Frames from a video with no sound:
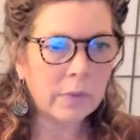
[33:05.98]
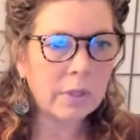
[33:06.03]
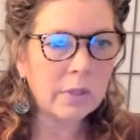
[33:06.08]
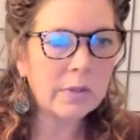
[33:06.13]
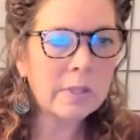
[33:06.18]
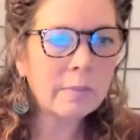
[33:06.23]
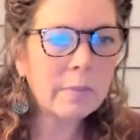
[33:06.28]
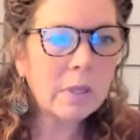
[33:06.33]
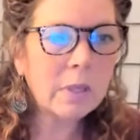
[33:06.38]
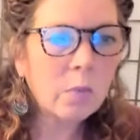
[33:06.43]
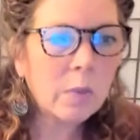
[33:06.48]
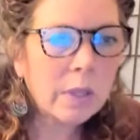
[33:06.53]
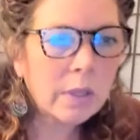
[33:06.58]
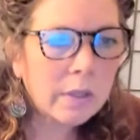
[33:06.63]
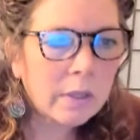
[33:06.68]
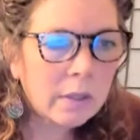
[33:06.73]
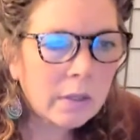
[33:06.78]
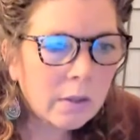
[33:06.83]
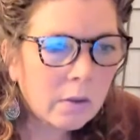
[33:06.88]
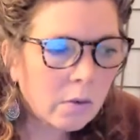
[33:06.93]
There's something
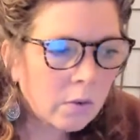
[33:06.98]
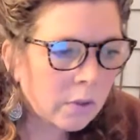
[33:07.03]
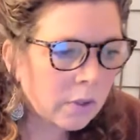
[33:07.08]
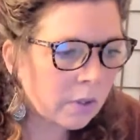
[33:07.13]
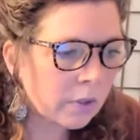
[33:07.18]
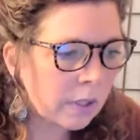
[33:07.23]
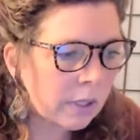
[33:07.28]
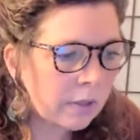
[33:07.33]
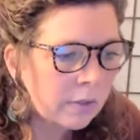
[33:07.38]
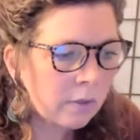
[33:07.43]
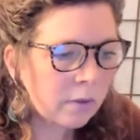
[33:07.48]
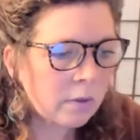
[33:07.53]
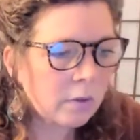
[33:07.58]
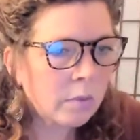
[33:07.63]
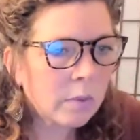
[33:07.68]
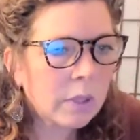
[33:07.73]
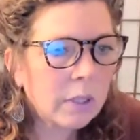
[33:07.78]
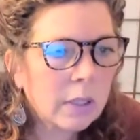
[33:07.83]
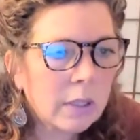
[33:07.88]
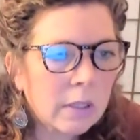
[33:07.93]
weird in the corner and I don't
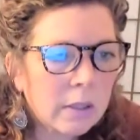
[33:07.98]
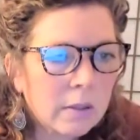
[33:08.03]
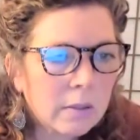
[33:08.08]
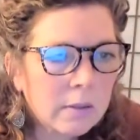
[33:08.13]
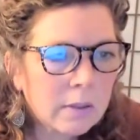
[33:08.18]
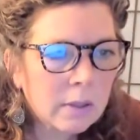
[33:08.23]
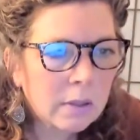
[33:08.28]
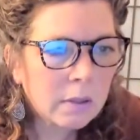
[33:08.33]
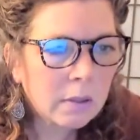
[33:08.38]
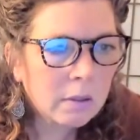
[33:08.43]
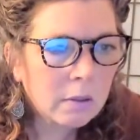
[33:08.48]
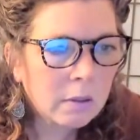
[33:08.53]
know what it is.